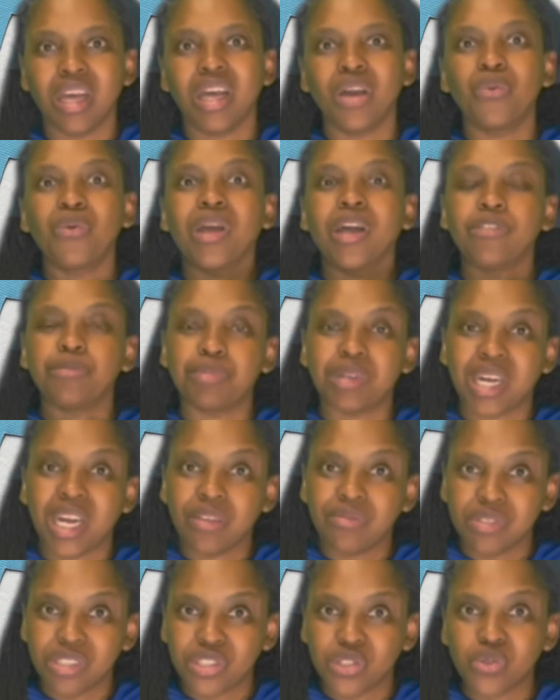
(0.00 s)
We have
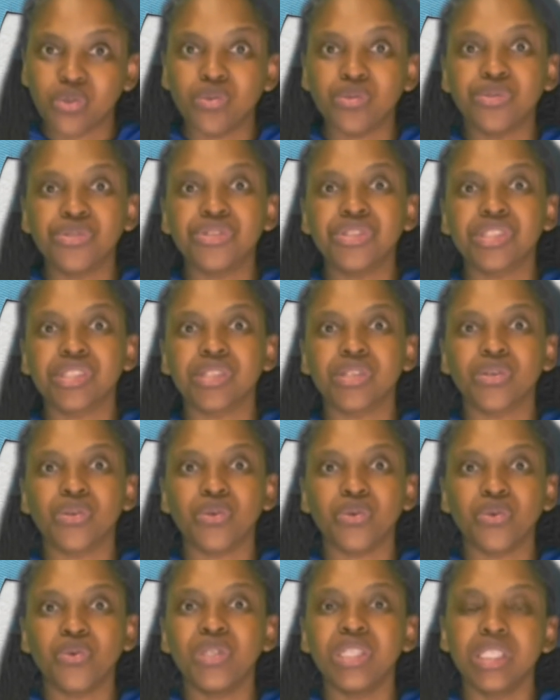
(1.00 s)
private schools
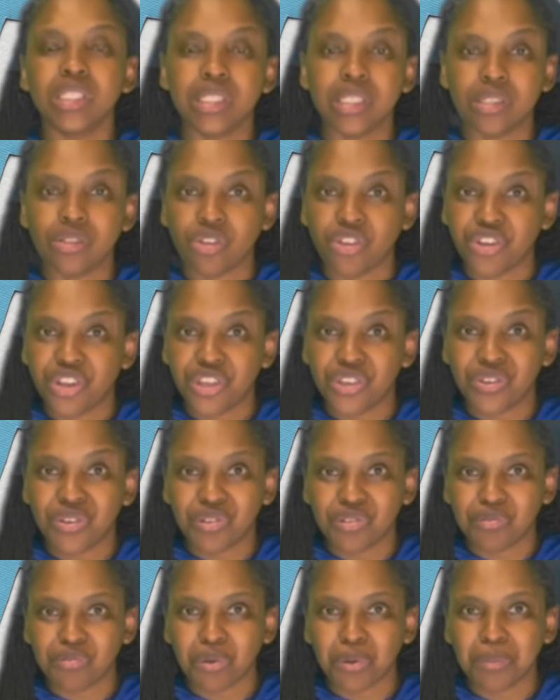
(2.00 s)
who insist on a
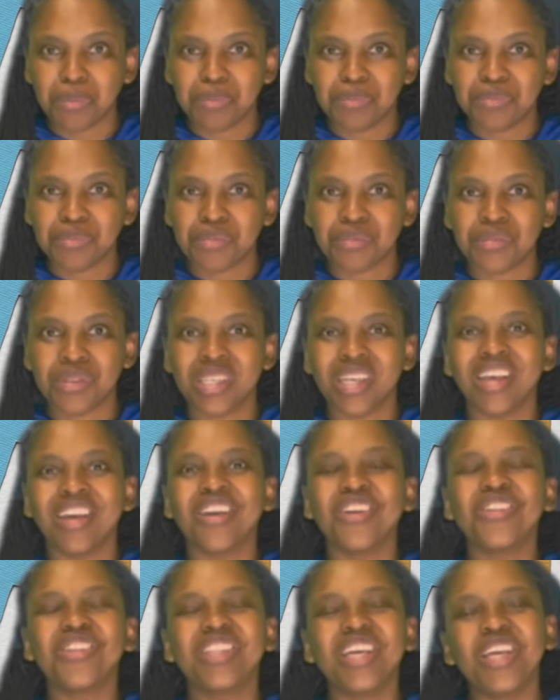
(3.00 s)
uniform.
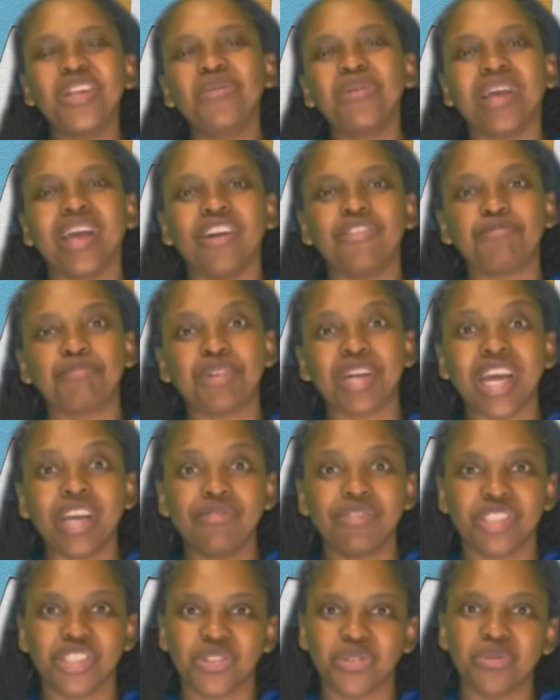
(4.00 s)
Then we have
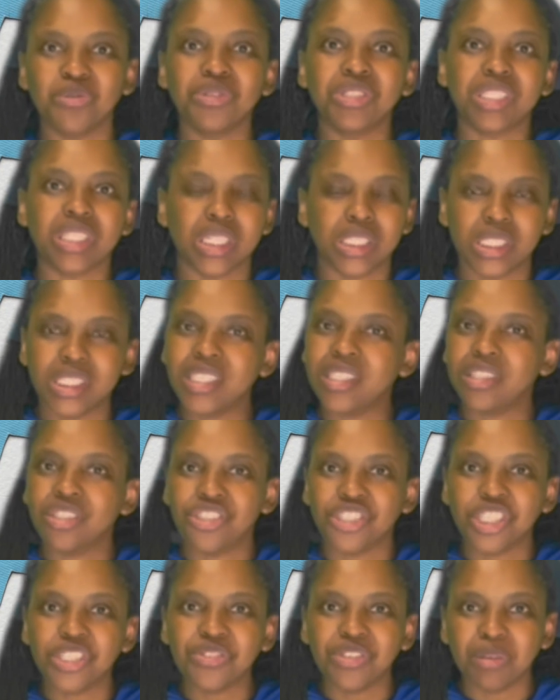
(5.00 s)
private schools that say the
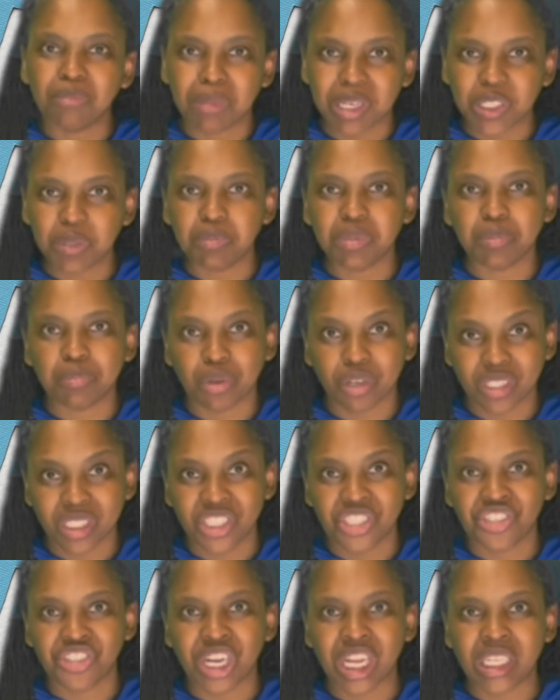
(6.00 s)
children must be
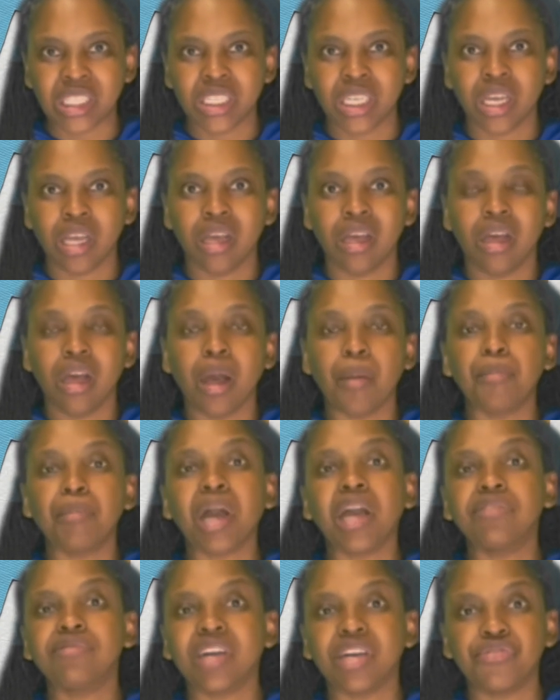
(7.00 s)
potty trained.
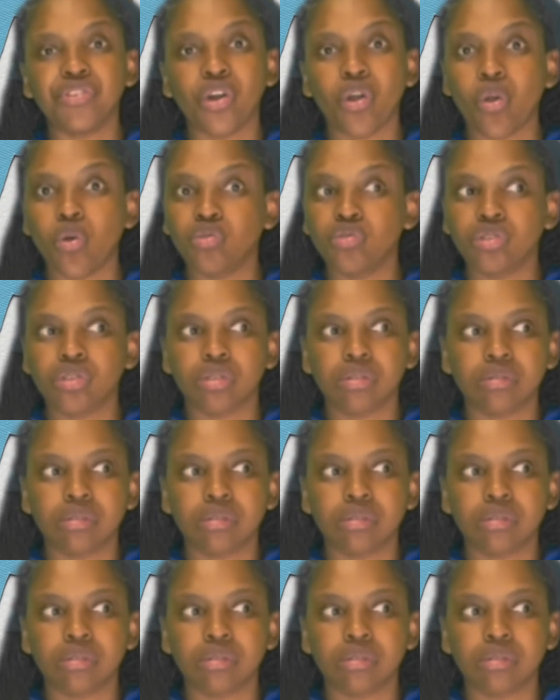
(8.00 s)
My 5-year-old